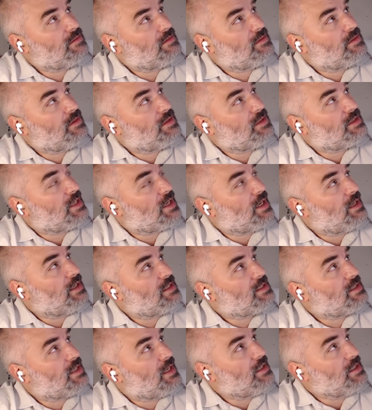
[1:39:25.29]

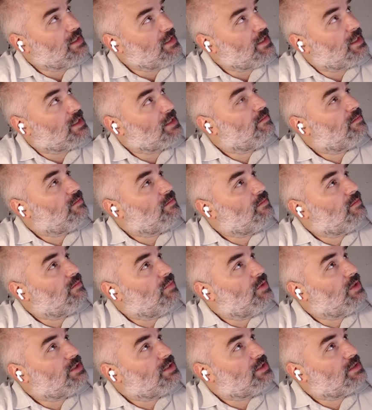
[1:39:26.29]
Zionist idea,
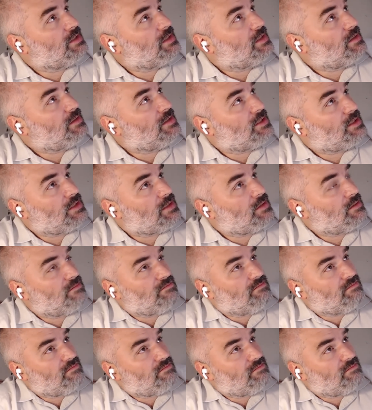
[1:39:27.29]
which is just a